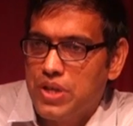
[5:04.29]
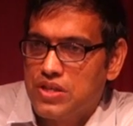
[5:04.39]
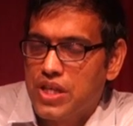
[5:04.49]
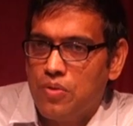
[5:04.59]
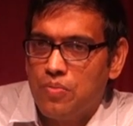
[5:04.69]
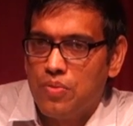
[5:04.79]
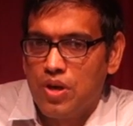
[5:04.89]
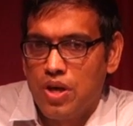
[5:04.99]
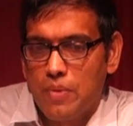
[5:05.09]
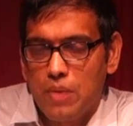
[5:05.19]
BHK
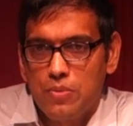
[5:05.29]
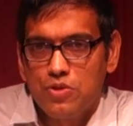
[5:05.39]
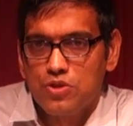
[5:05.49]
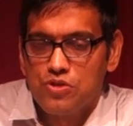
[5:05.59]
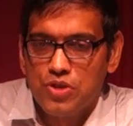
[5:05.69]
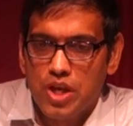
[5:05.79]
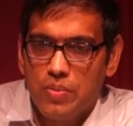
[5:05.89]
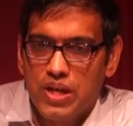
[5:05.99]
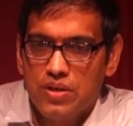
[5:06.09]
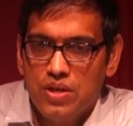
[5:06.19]
apartment was also
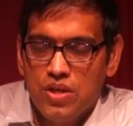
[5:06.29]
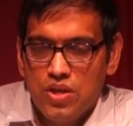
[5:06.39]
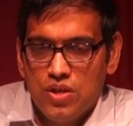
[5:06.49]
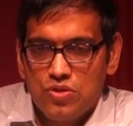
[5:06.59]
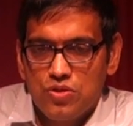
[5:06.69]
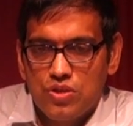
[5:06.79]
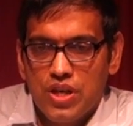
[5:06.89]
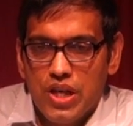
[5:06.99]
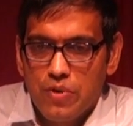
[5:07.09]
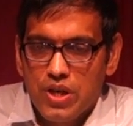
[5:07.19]
nearby. So
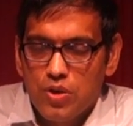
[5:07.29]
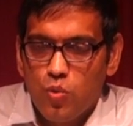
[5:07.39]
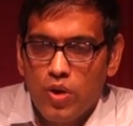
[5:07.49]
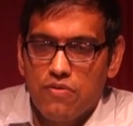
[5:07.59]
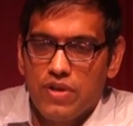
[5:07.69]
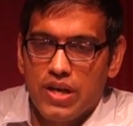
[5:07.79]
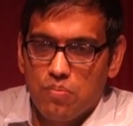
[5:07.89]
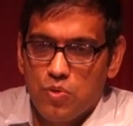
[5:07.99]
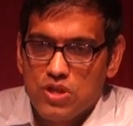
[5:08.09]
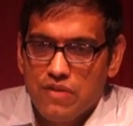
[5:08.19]
30 went into one
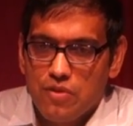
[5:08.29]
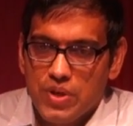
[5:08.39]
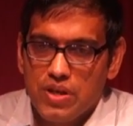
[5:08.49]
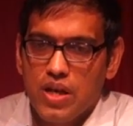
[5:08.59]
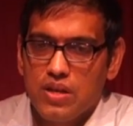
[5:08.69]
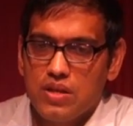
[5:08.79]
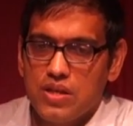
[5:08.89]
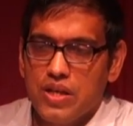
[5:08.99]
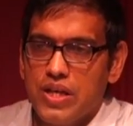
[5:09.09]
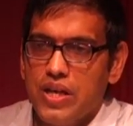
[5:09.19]
flat, mostly women, and
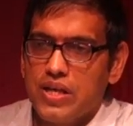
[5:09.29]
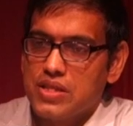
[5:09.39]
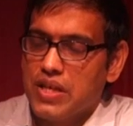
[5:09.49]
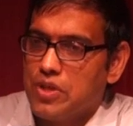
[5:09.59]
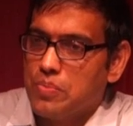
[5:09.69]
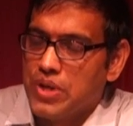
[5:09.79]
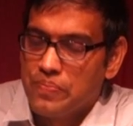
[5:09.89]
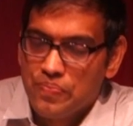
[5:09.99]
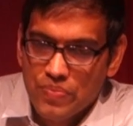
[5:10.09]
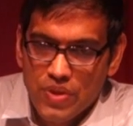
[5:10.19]
the 30 guys came with
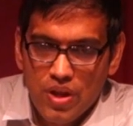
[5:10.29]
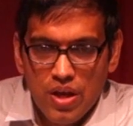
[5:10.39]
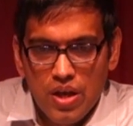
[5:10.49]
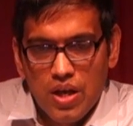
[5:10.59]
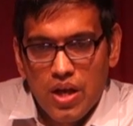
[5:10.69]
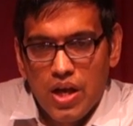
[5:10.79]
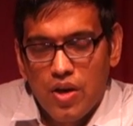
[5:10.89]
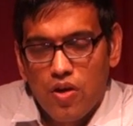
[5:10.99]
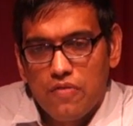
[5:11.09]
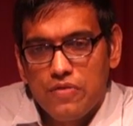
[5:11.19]
me.
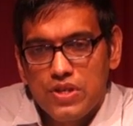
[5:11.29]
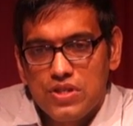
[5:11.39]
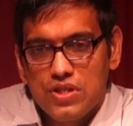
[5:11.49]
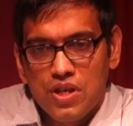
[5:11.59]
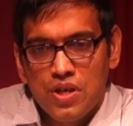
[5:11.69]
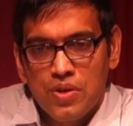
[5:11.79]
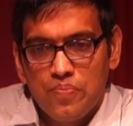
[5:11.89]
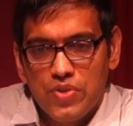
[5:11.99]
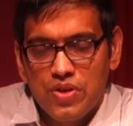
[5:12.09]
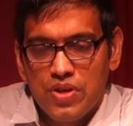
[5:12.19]
And all of us
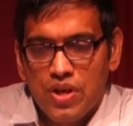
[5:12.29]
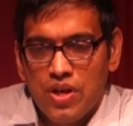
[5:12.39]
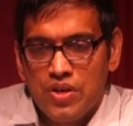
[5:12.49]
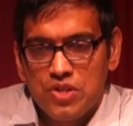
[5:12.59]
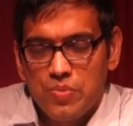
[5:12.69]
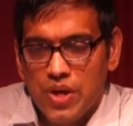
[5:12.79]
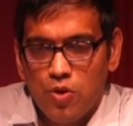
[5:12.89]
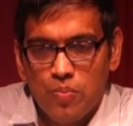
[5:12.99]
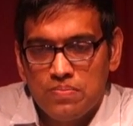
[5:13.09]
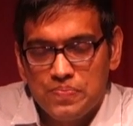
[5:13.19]
reached my
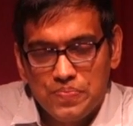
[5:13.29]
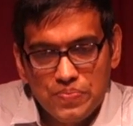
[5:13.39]
home.